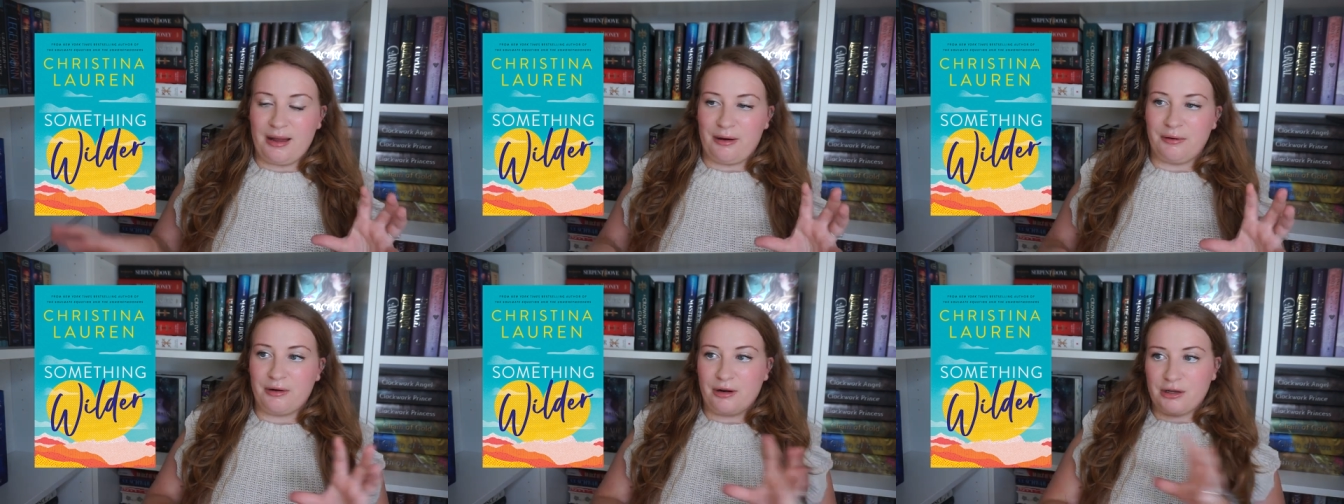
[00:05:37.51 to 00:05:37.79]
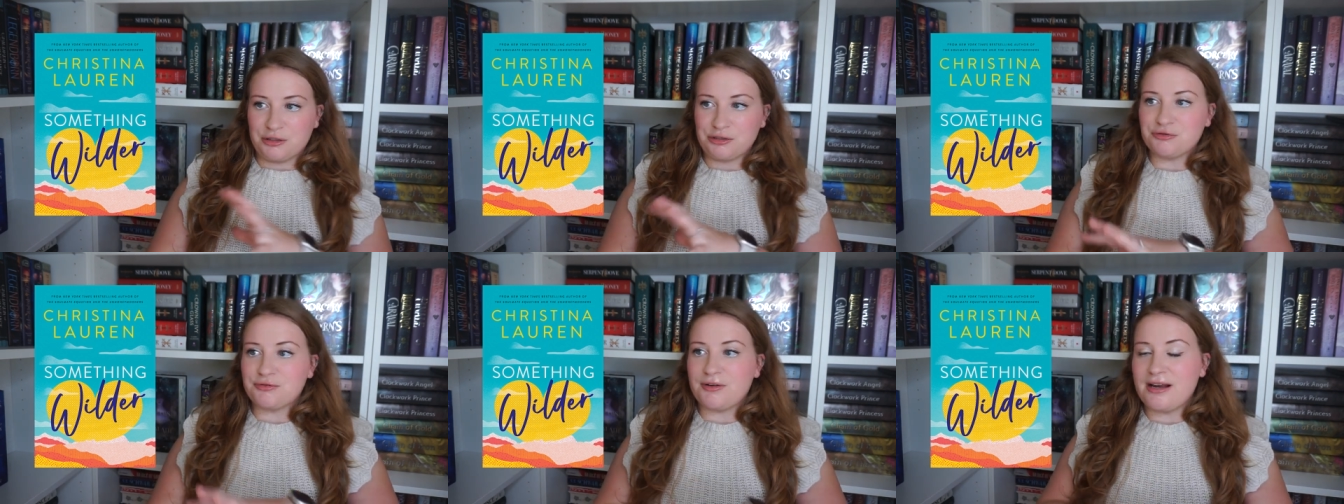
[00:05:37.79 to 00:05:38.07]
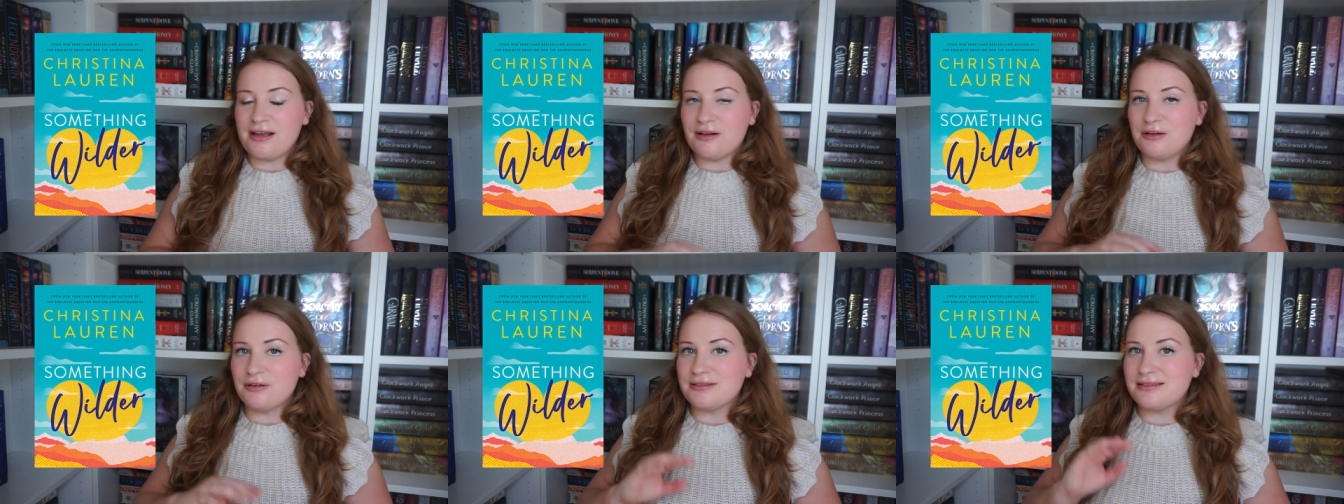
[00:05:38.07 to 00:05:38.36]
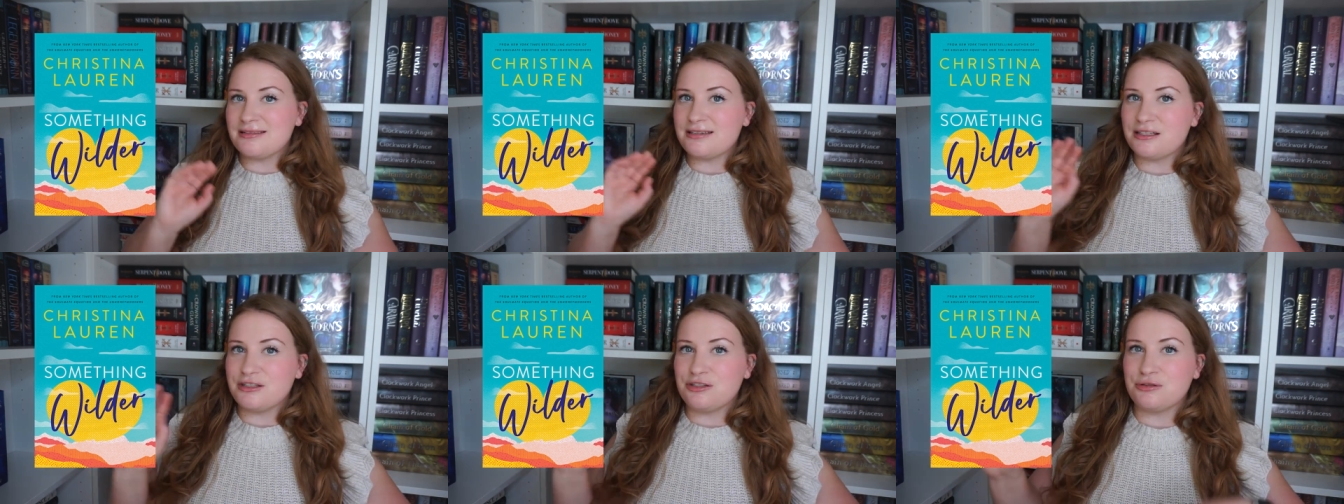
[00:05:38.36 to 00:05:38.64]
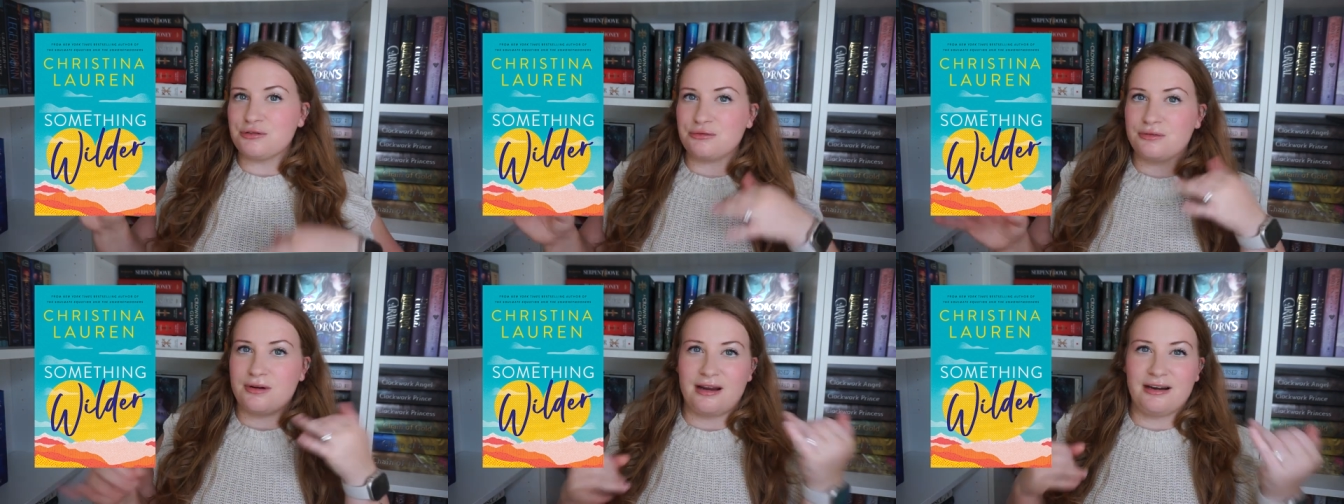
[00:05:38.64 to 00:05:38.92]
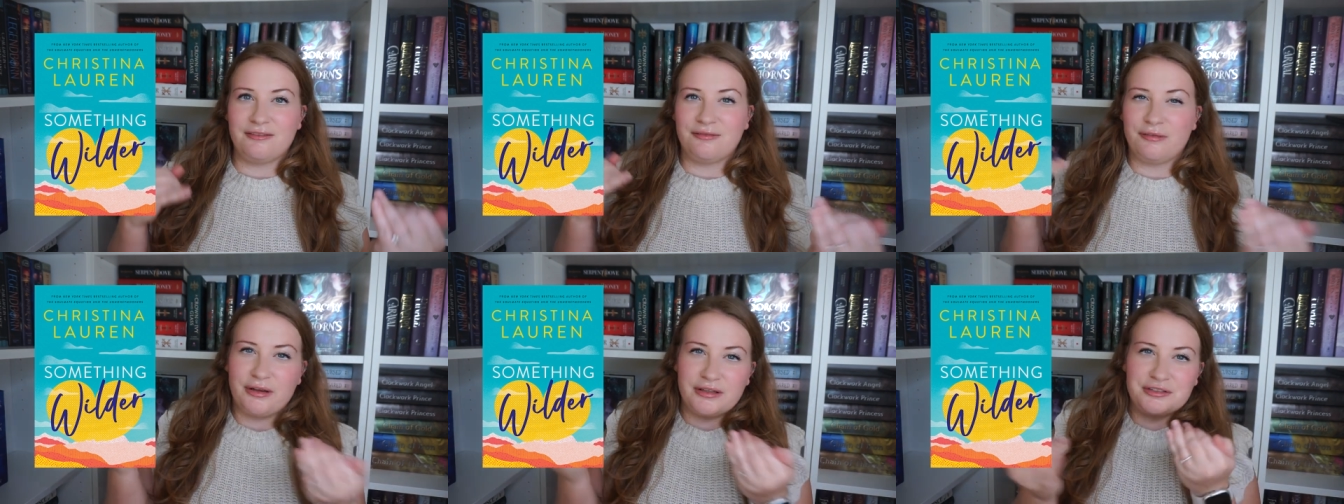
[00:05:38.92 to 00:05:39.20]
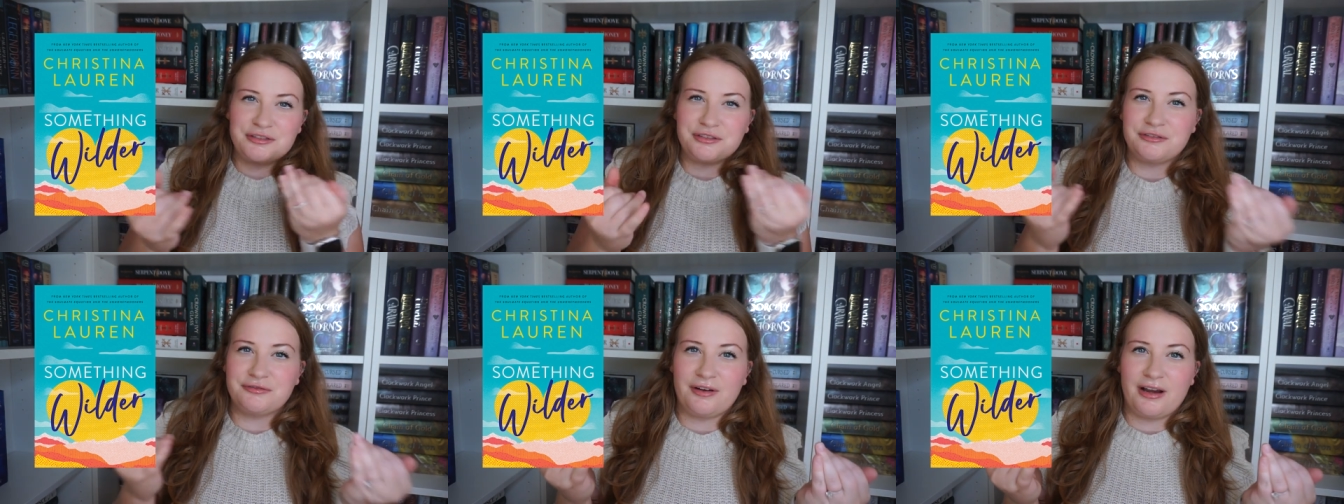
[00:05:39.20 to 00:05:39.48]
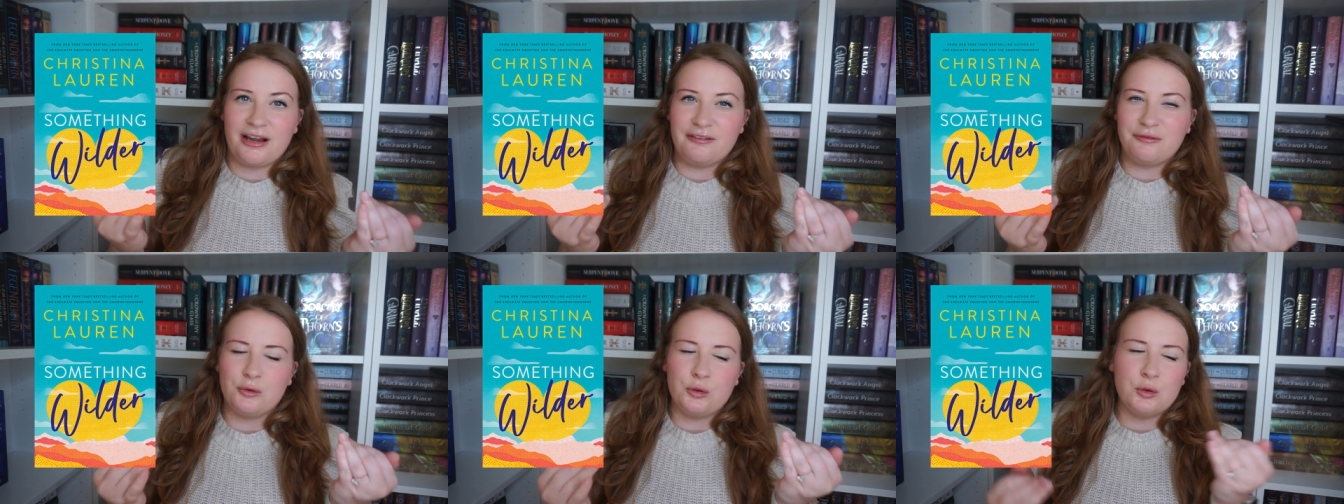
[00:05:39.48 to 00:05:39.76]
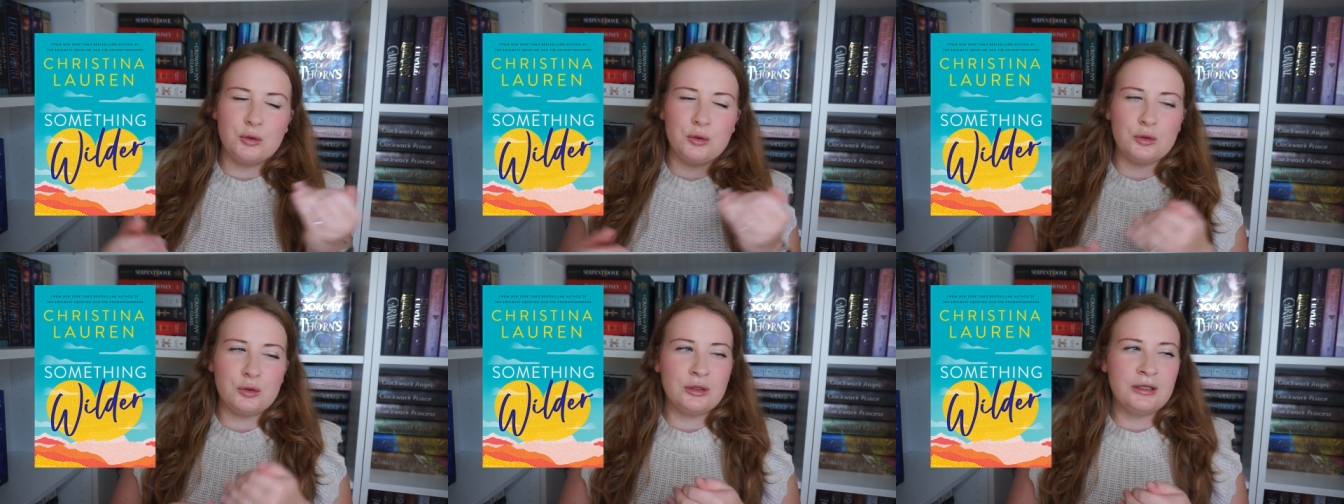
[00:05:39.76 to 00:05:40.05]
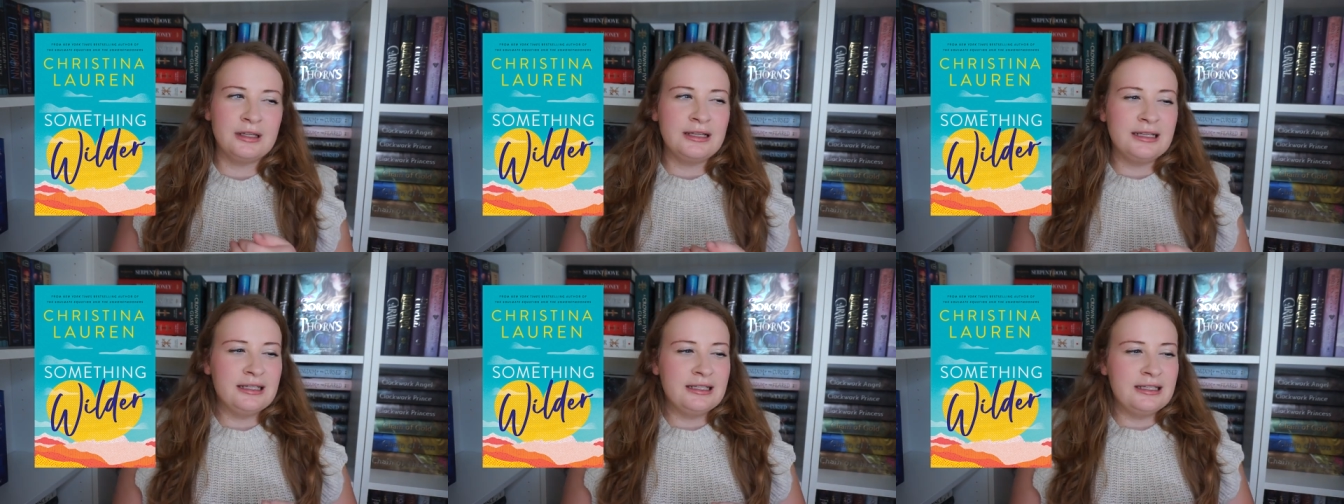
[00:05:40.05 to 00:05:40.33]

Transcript: out on trails and they do kind of like survival